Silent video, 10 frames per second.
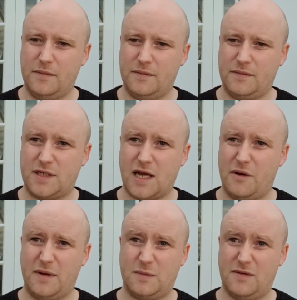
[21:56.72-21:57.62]

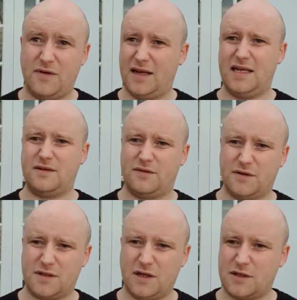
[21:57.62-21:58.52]
So it's been really easy for
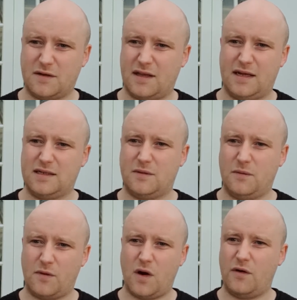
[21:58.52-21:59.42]
us. Lots of things that
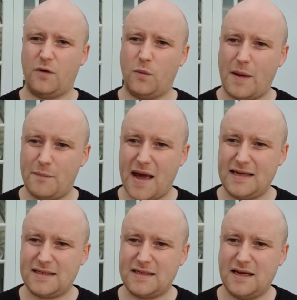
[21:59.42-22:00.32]
we've got are all
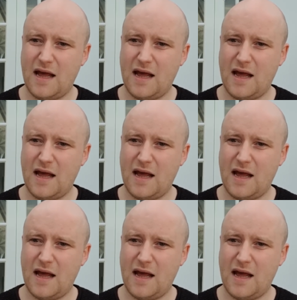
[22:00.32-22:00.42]
web-based.